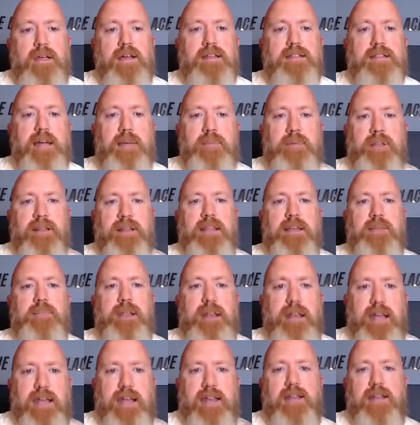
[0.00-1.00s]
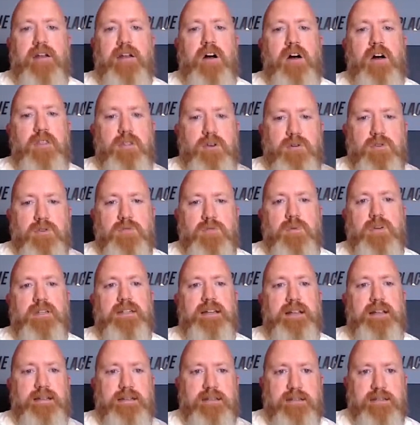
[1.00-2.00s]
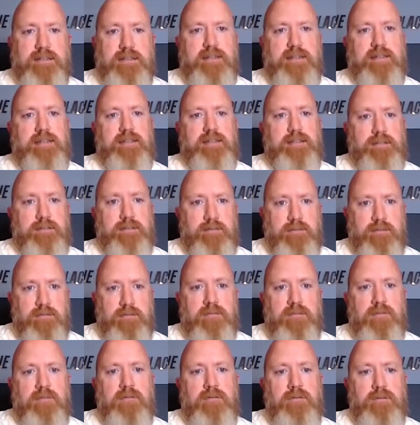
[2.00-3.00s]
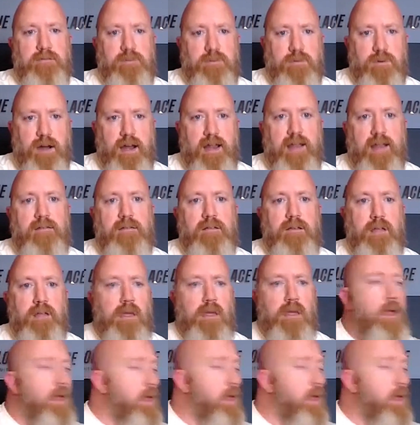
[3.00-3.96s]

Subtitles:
because I'm eliminating all those redundancies, right?